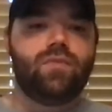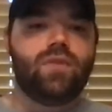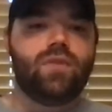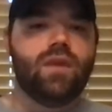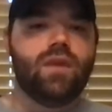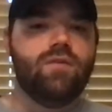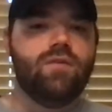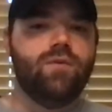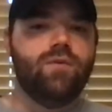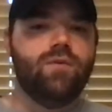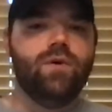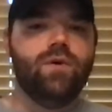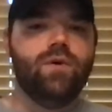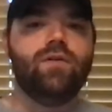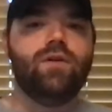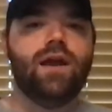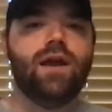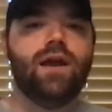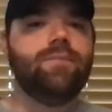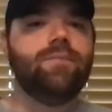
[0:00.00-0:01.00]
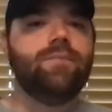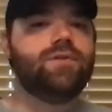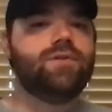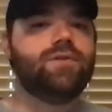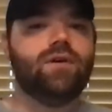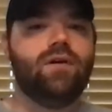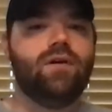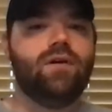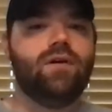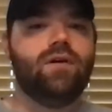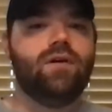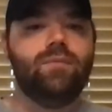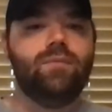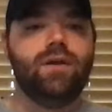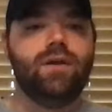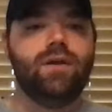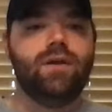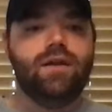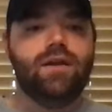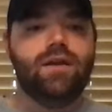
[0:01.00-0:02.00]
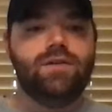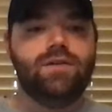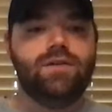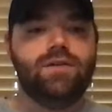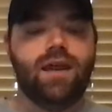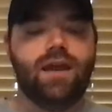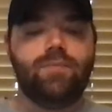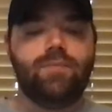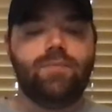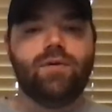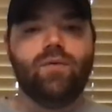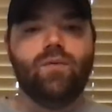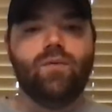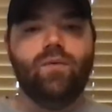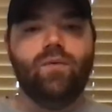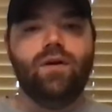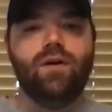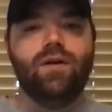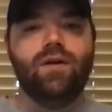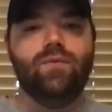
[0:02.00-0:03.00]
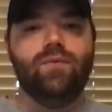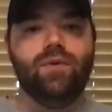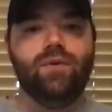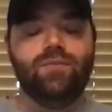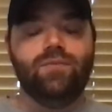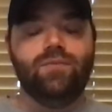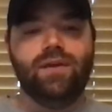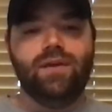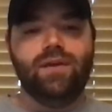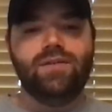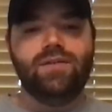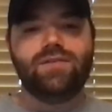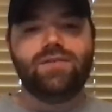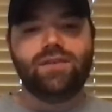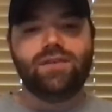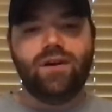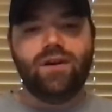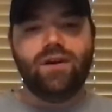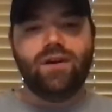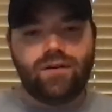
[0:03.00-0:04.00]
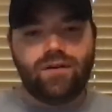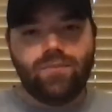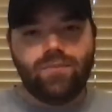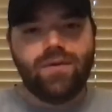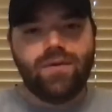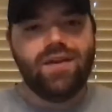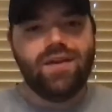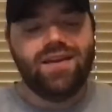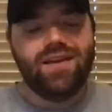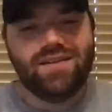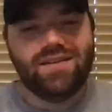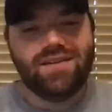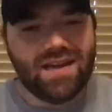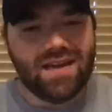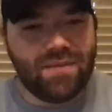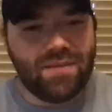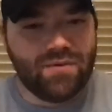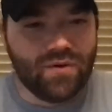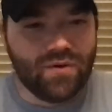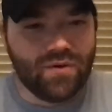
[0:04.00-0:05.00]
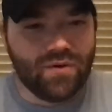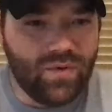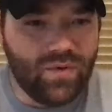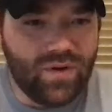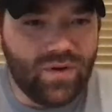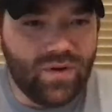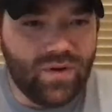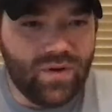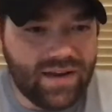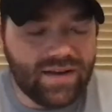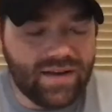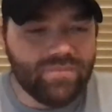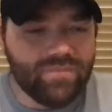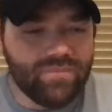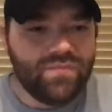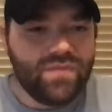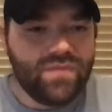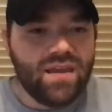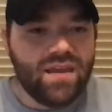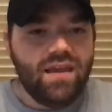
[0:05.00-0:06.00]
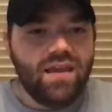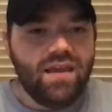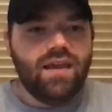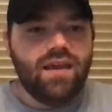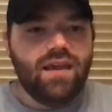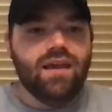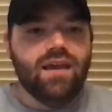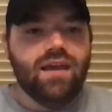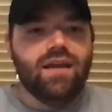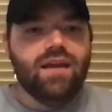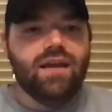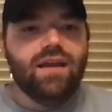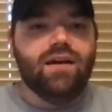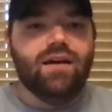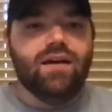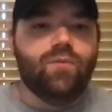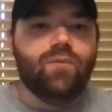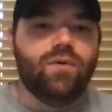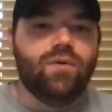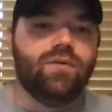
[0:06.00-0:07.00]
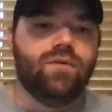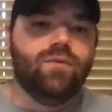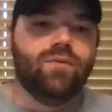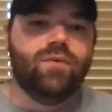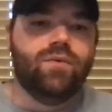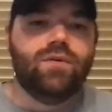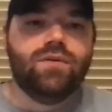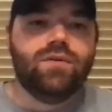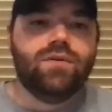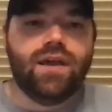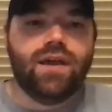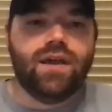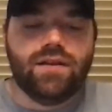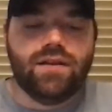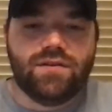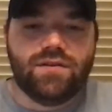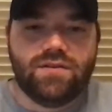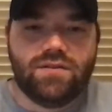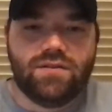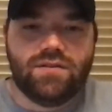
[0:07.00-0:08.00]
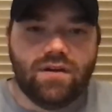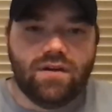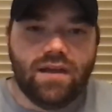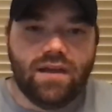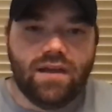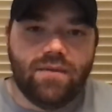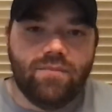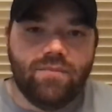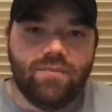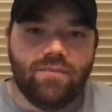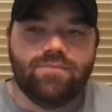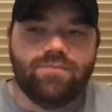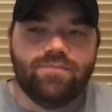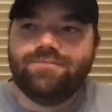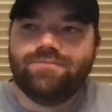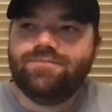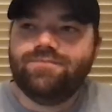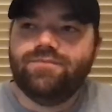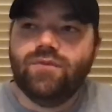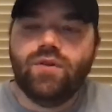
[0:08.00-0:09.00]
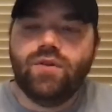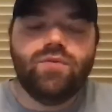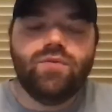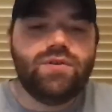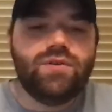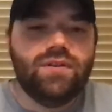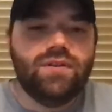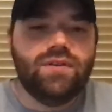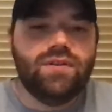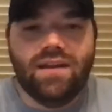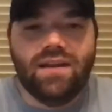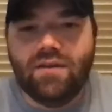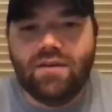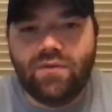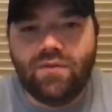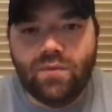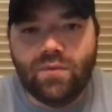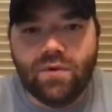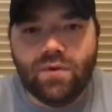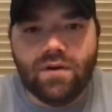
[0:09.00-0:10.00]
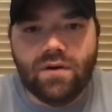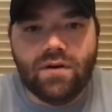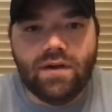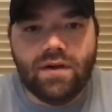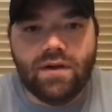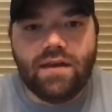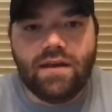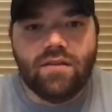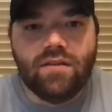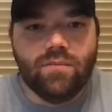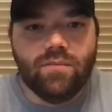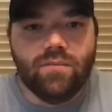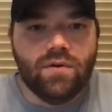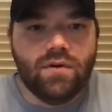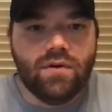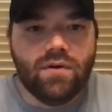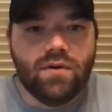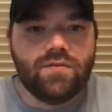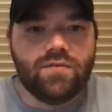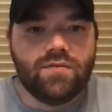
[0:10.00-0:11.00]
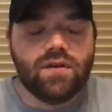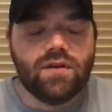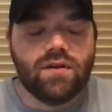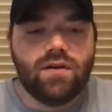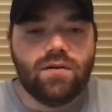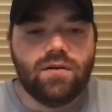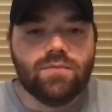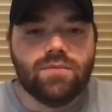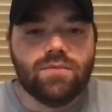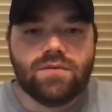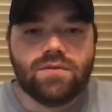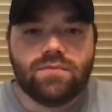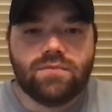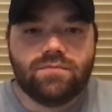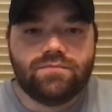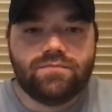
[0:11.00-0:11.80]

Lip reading: if you will, grab Psalm chapter 1 with me. Psalm chapter 1, and we'll kind of start a new study, if you will, into the book of Psalms,